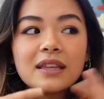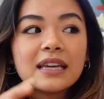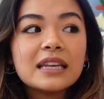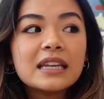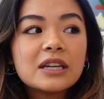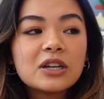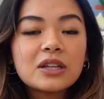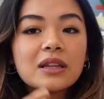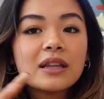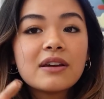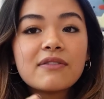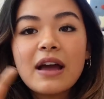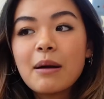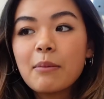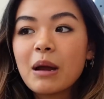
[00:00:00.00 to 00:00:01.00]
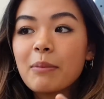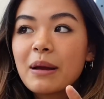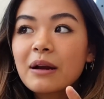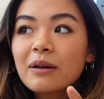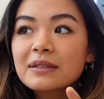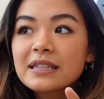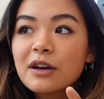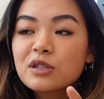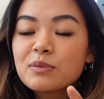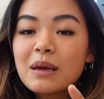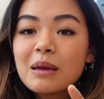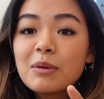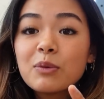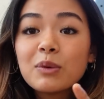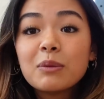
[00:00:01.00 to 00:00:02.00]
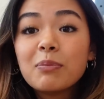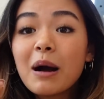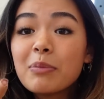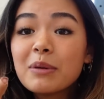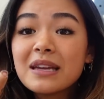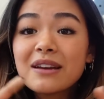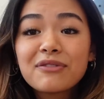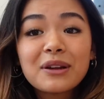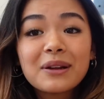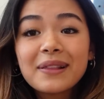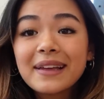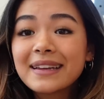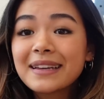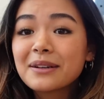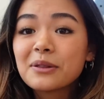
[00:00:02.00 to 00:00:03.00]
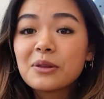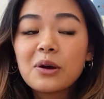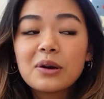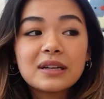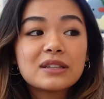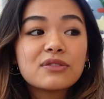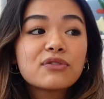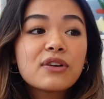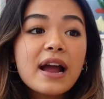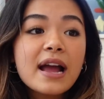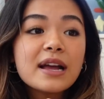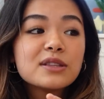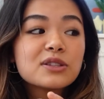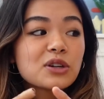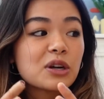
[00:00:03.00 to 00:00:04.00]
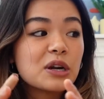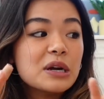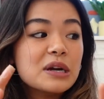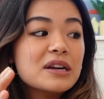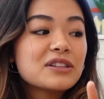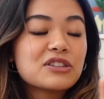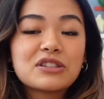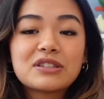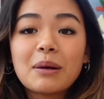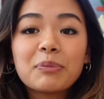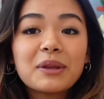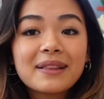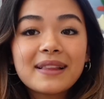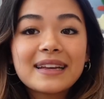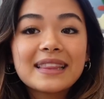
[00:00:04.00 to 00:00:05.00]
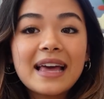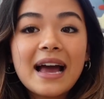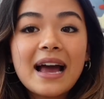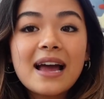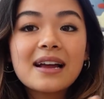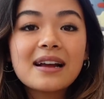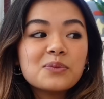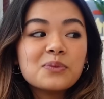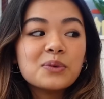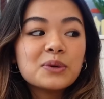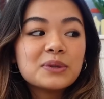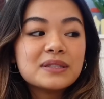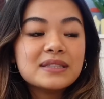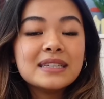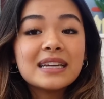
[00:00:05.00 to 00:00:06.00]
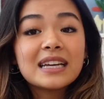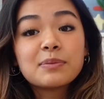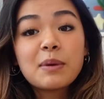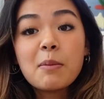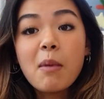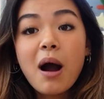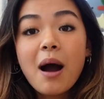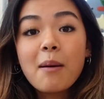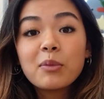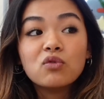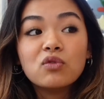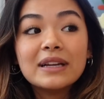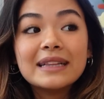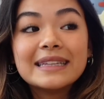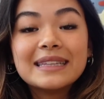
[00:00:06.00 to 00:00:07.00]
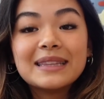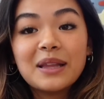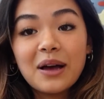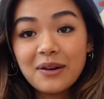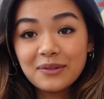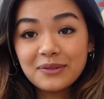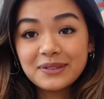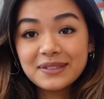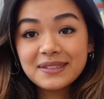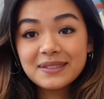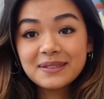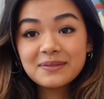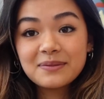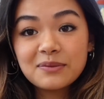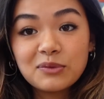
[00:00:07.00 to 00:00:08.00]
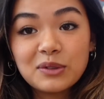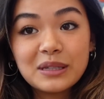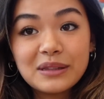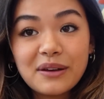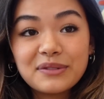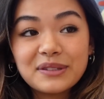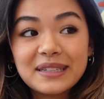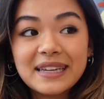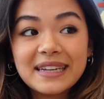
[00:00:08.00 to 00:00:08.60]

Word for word: the kitty could live at my parents house maybe with Bubby if they like get along as friends or just something like that. We'll see because my mom really loves really loves the